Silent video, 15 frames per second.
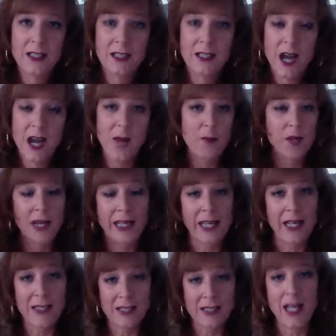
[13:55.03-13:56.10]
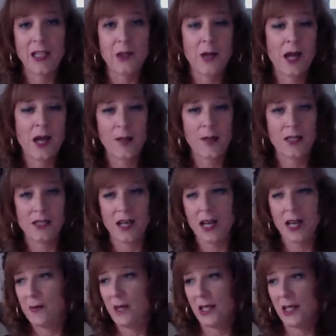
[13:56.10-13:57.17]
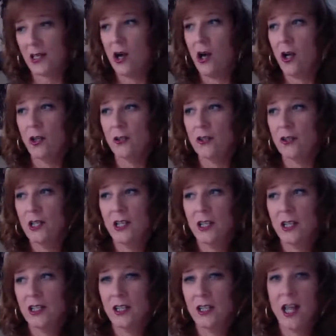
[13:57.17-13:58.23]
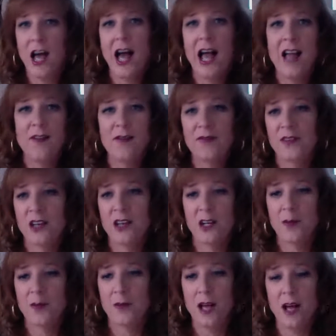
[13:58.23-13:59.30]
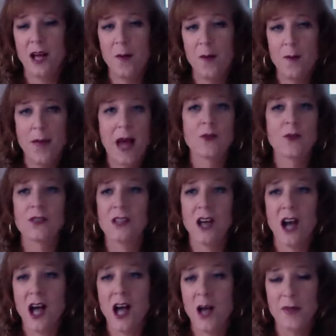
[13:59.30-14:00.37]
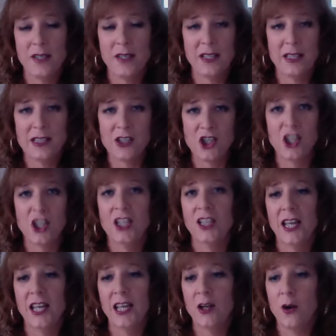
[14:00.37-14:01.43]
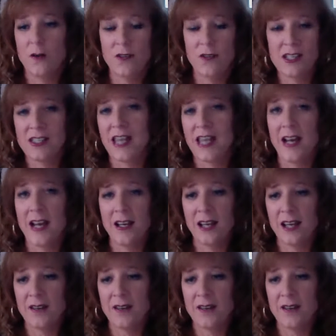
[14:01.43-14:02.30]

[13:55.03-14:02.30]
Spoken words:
I mean, I can't tell you how many times I called live from a mountaintop in Chile over a satellite